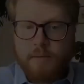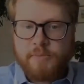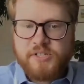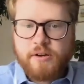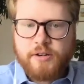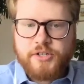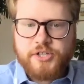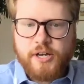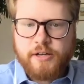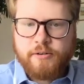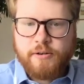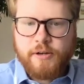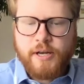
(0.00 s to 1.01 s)
is Eric
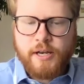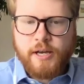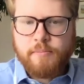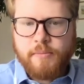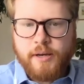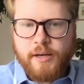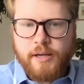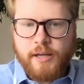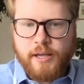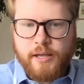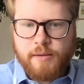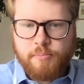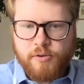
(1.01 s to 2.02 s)
Schneider, and I'm
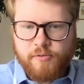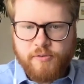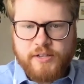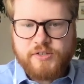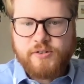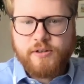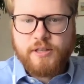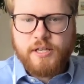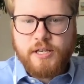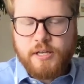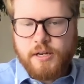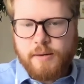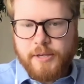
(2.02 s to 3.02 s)
a professor in the
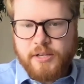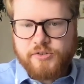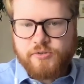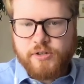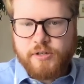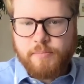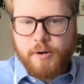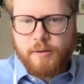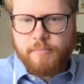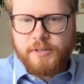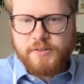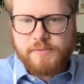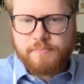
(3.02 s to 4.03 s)
Economic History
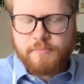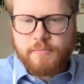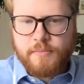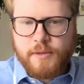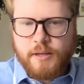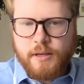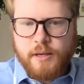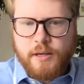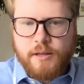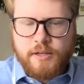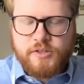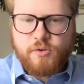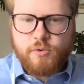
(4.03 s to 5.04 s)
department.
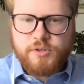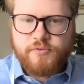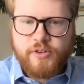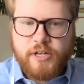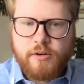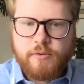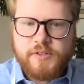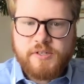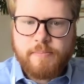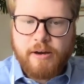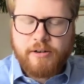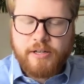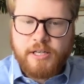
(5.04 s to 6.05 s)
This course video is
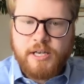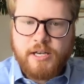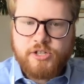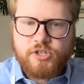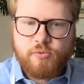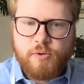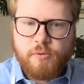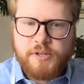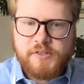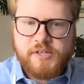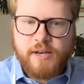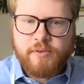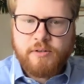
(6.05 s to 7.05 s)
about
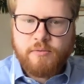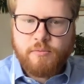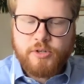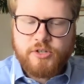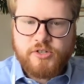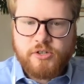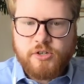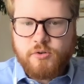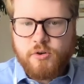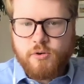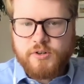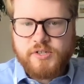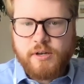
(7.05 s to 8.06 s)
EH317, which is a new
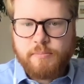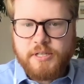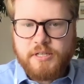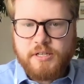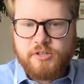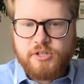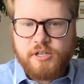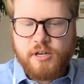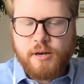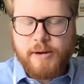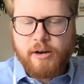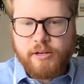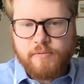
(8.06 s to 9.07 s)
course I'll be teaching
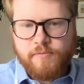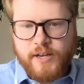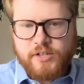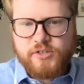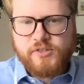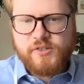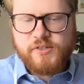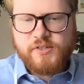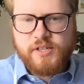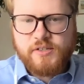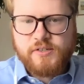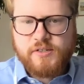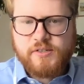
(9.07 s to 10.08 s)
about infectious
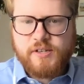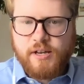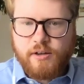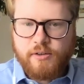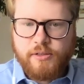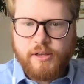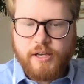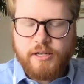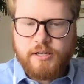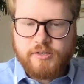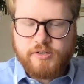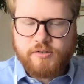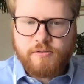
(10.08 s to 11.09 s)
diseases, health, and
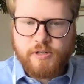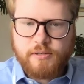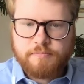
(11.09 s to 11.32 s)
history.